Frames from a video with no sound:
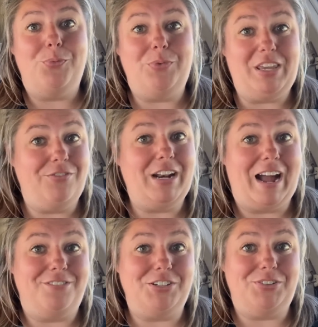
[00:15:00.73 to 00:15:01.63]
even
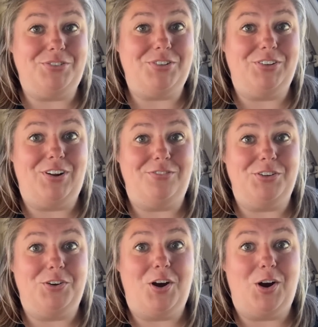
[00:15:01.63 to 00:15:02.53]
after you turn off
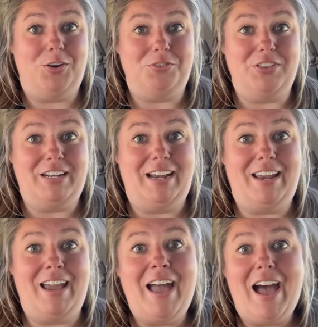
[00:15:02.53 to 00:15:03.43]
your car for the
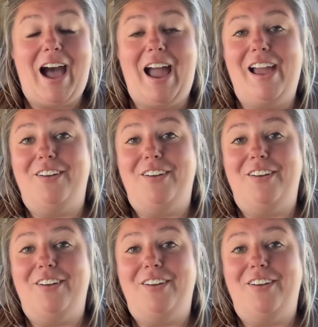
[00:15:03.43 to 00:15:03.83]
night. I have